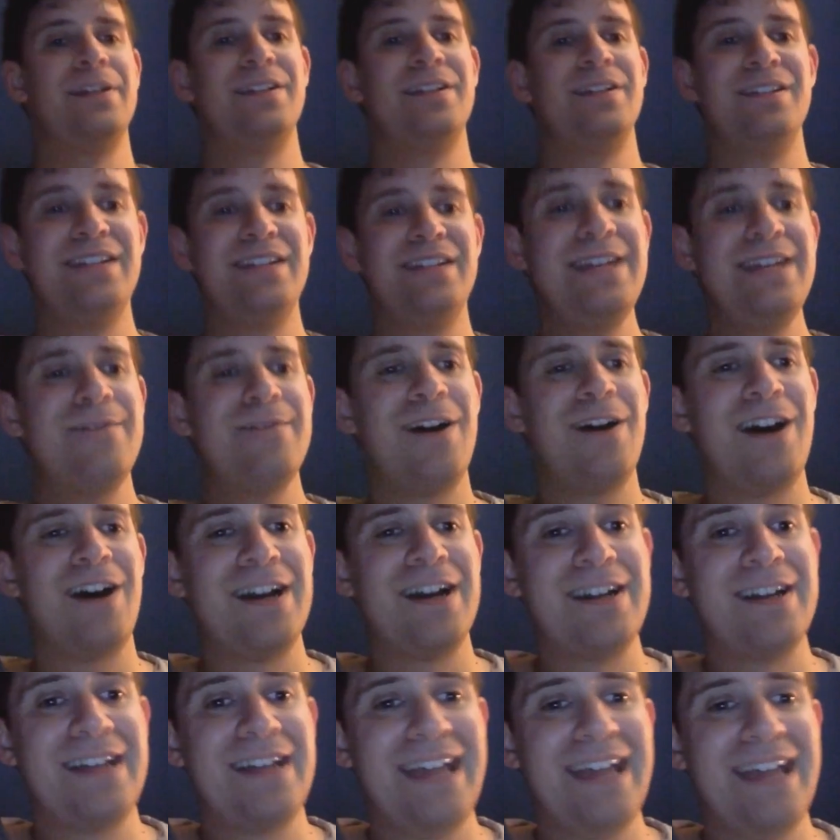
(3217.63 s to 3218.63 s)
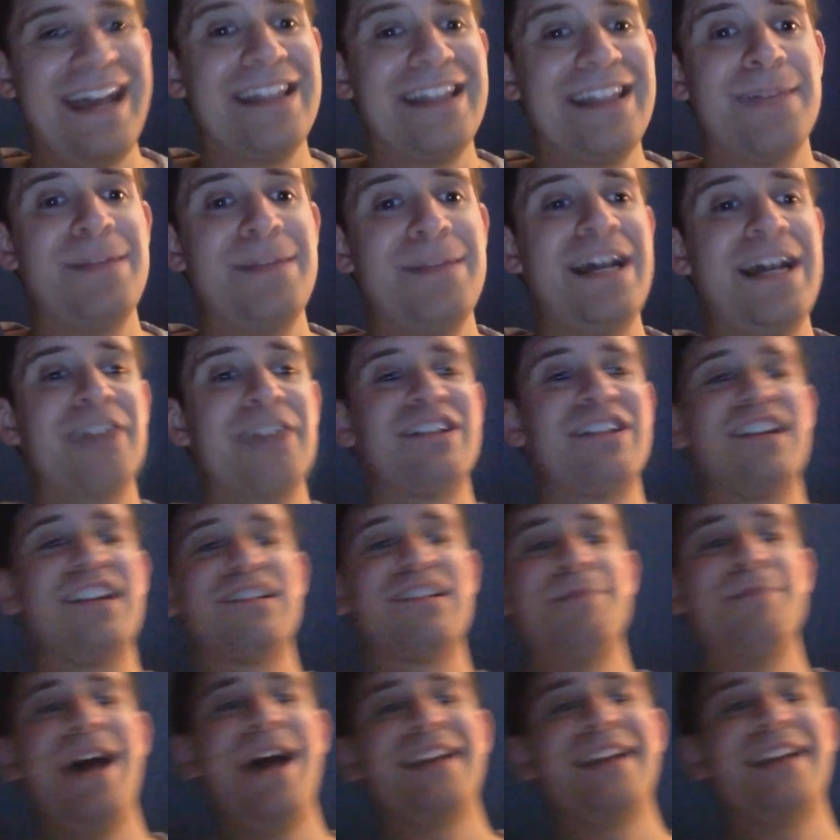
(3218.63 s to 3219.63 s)
D-Von ends up announcing that
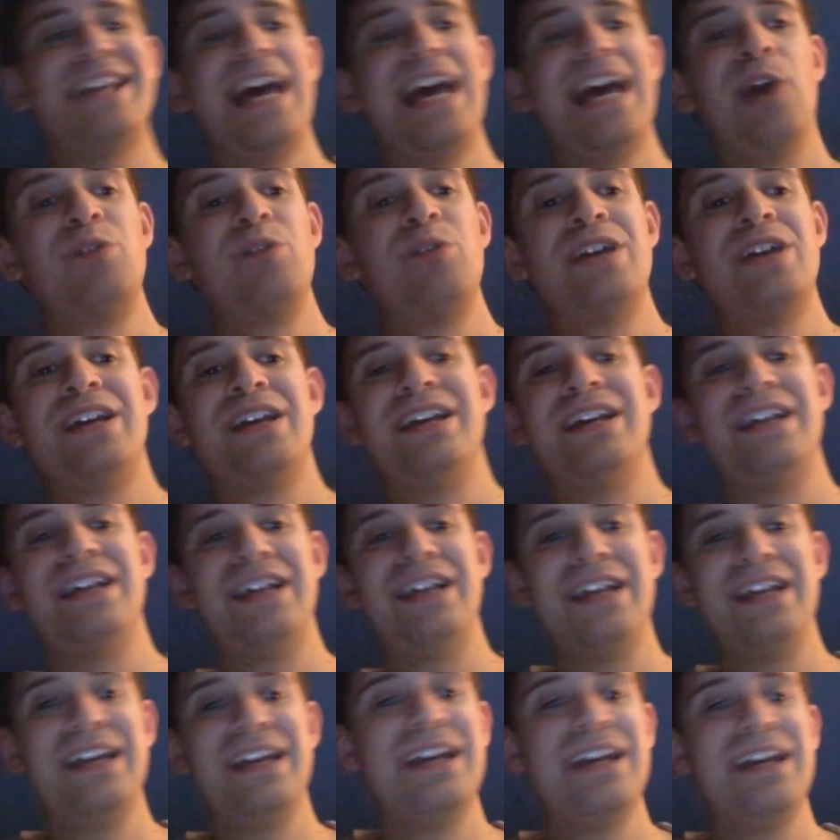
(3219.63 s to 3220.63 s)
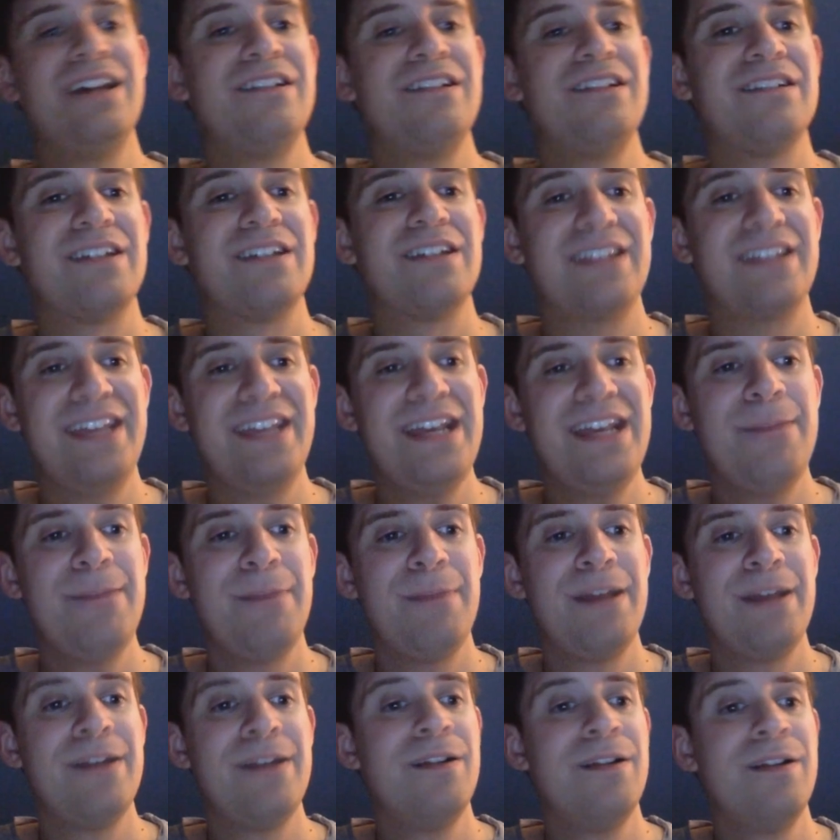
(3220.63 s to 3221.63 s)
SmackDown is
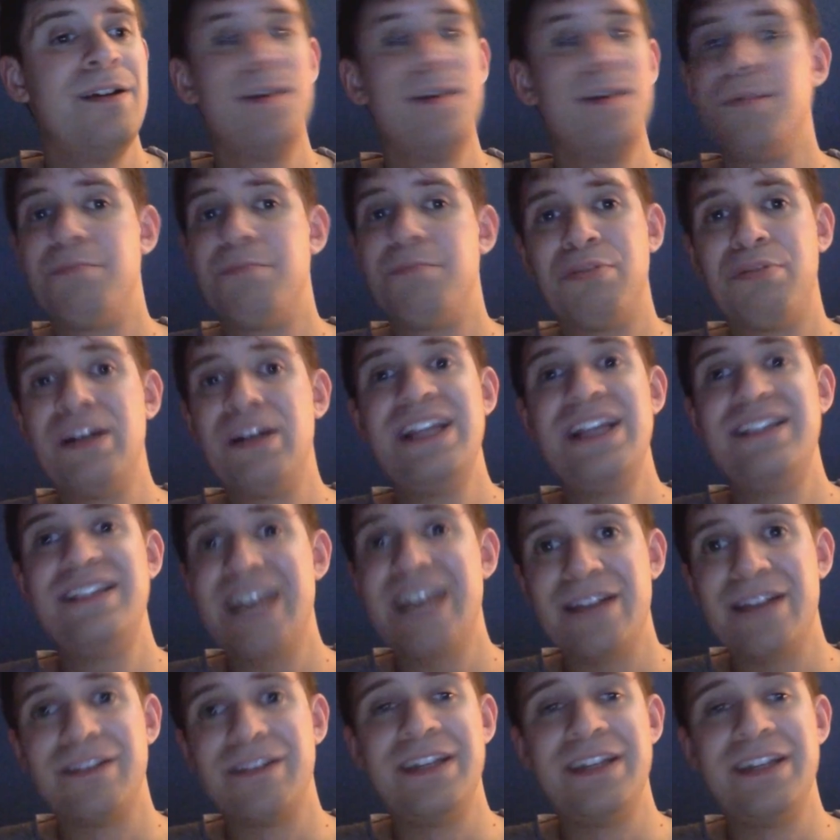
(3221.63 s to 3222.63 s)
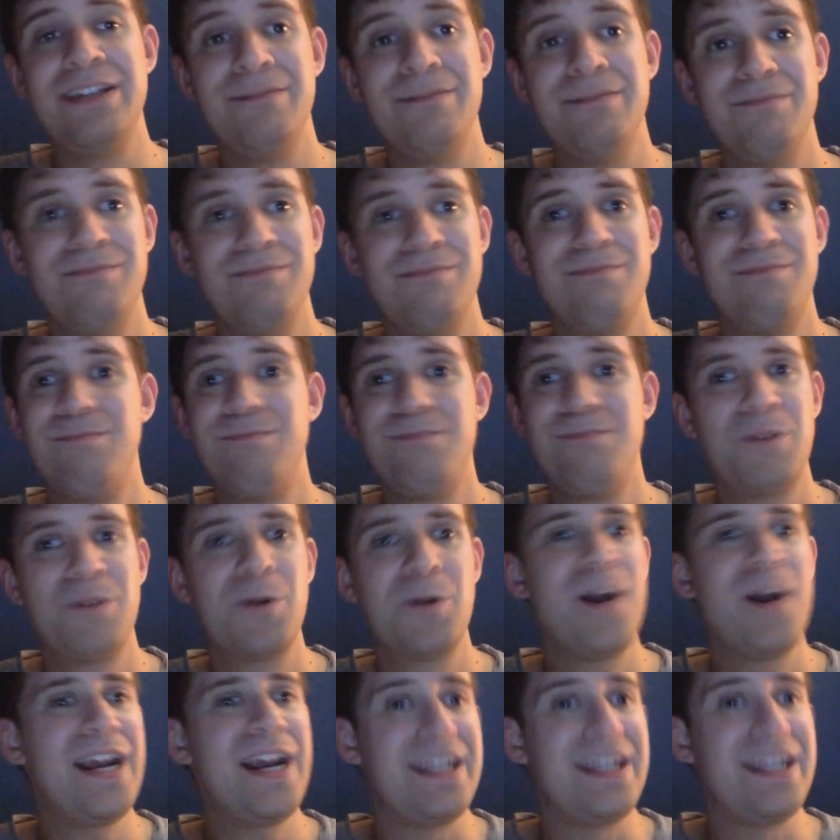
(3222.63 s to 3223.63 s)
keeping Pretty Deadly.
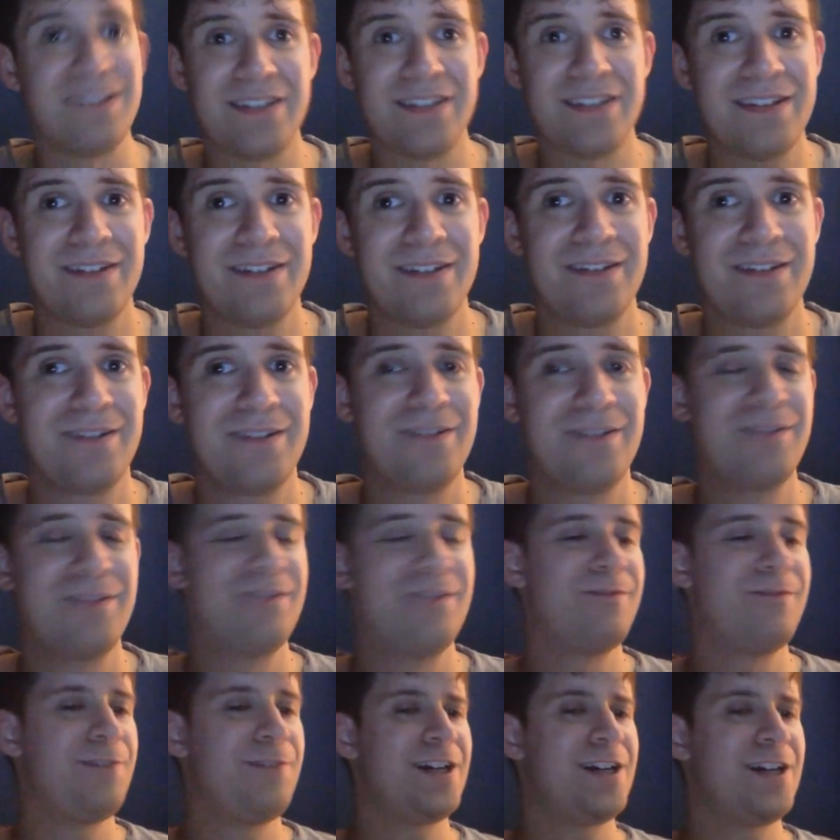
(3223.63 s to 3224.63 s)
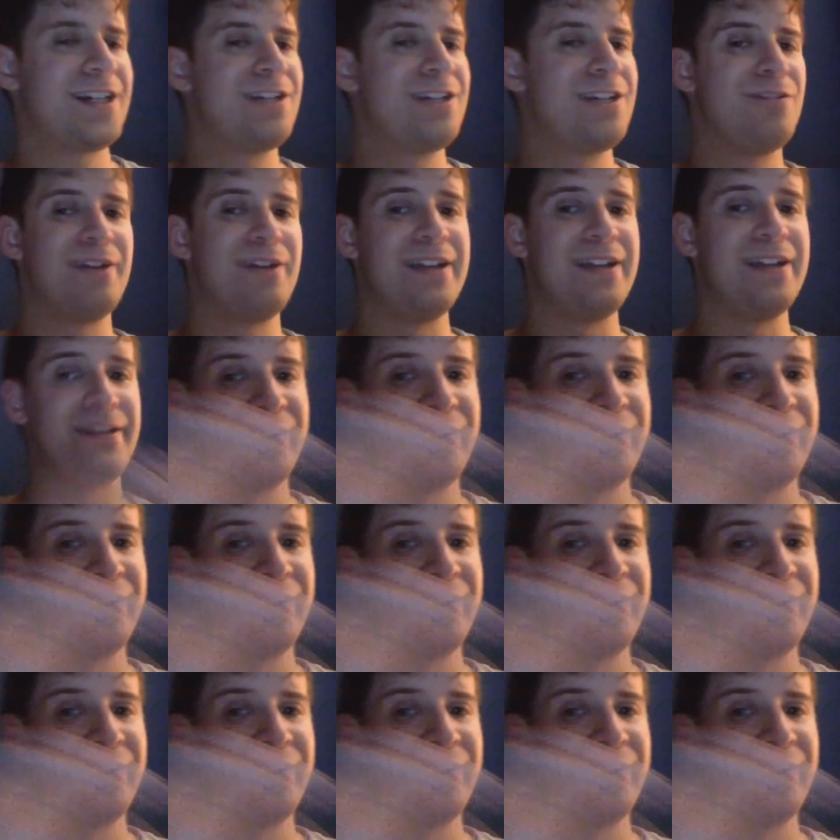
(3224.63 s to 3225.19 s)
Great. Fucking great.